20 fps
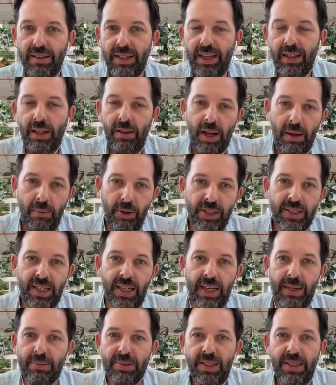And I'm not
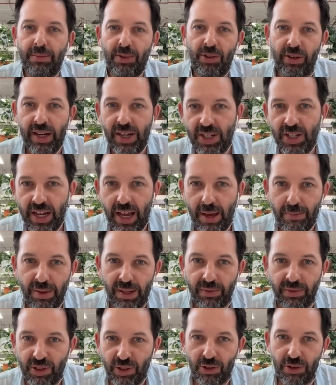saying I'm some great
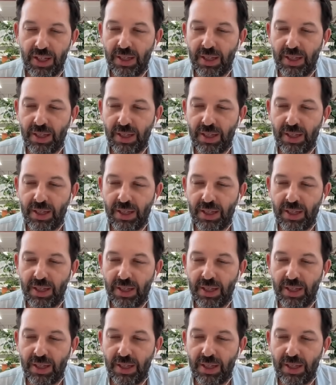champion for talking